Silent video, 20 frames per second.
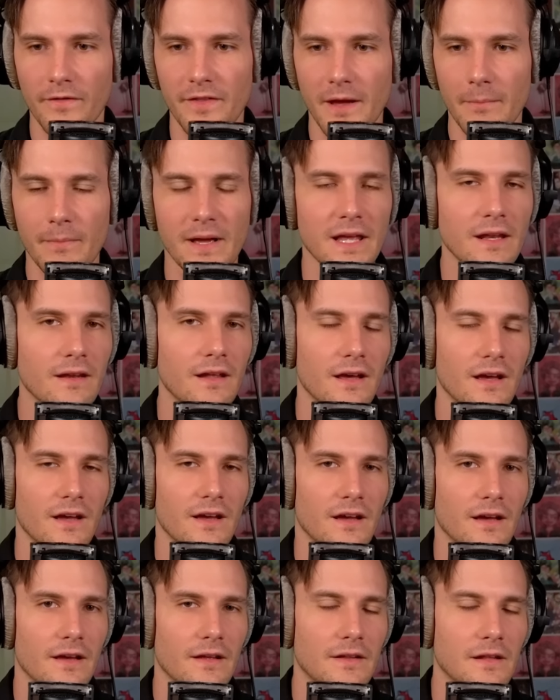them in
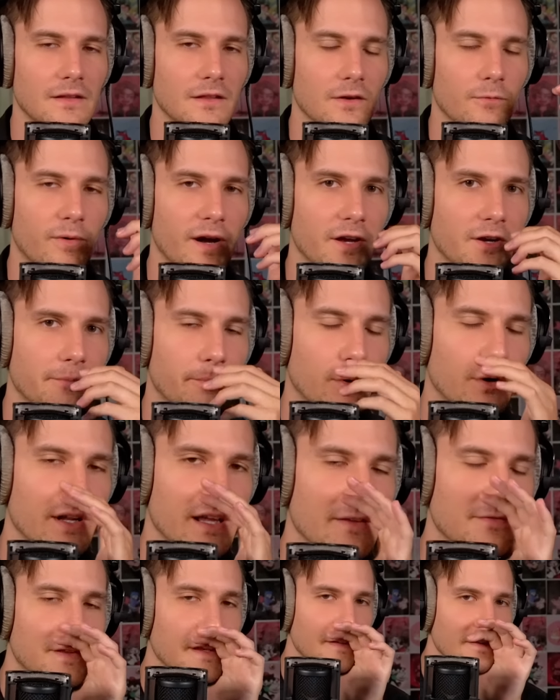in the way you're putting
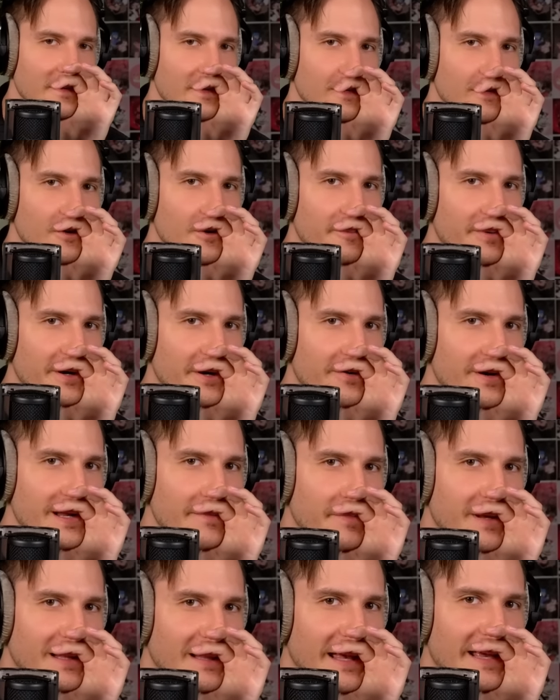it. This is super
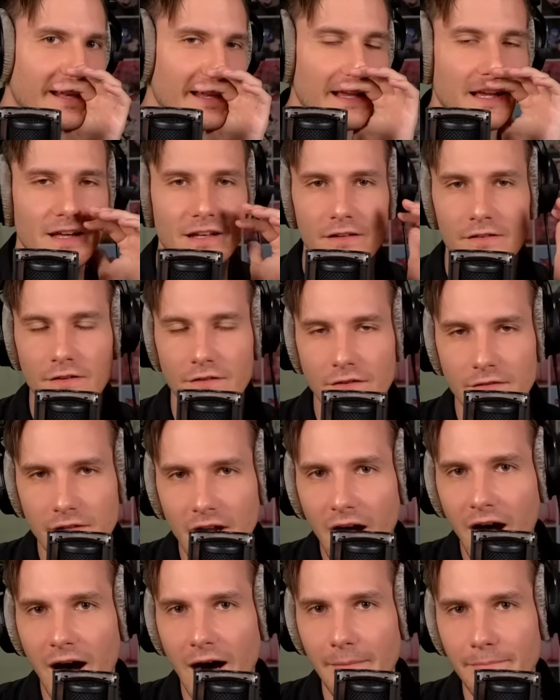creepy, lady.
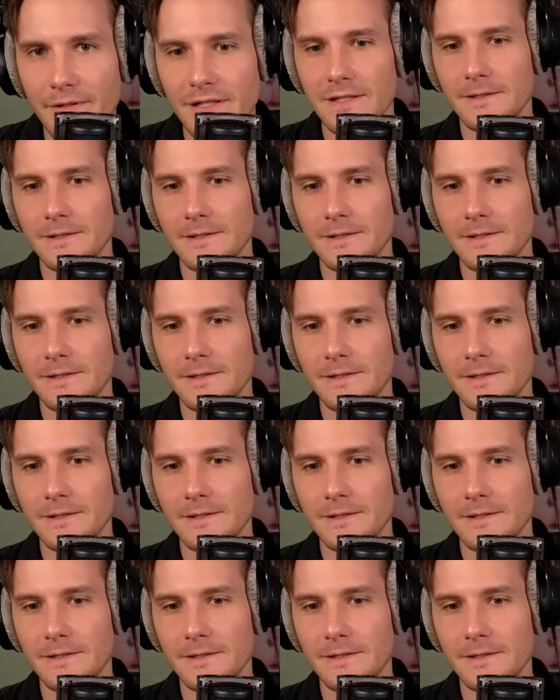Stop.